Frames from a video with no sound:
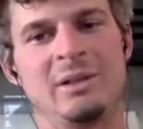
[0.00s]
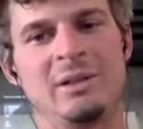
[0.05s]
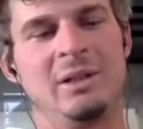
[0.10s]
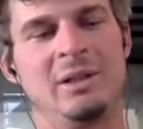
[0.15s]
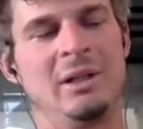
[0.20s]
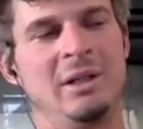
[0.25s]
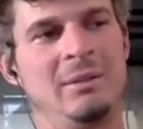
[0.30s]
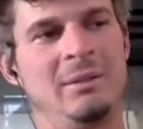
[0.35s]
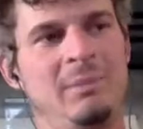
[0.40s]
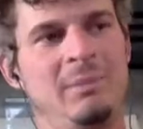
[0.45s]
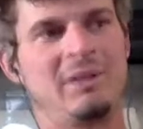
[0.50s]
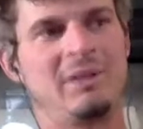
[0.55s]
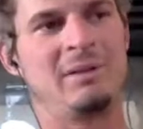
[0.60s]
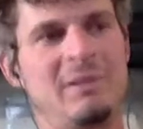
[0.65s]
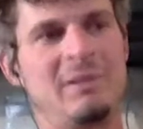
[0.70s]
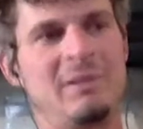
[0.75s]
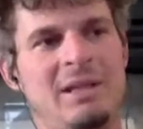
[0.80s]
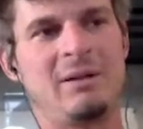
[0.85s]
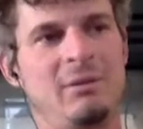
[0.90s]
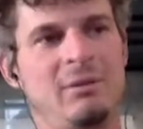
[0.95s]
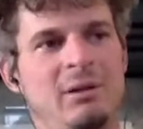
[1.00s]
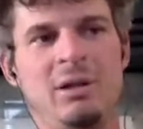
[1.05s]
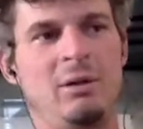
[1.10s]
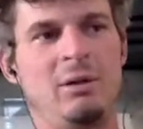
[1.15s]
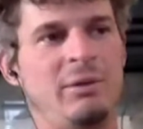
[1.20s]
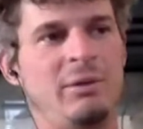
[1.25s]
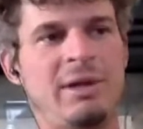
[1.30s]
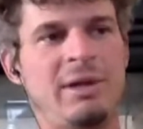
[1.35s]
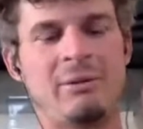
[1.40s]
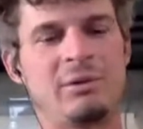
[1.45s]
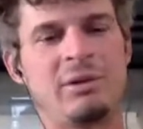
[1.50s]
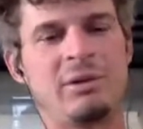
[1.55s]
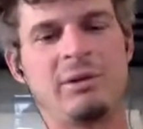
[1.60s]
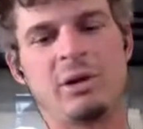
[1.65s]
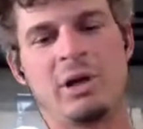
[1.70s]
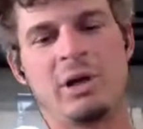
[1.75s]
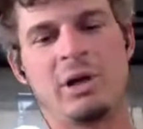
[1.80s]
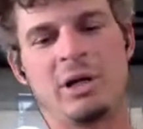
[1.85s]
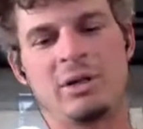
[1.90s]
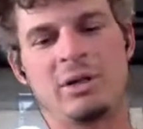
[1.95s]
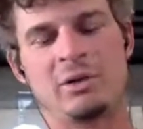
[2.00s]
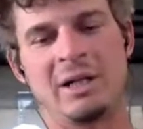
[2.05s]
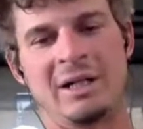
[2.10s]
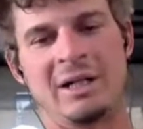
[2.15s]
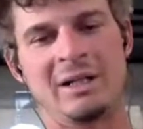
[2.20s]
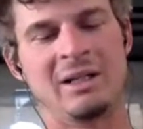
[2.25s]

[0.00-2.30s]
because they, that was in the contract.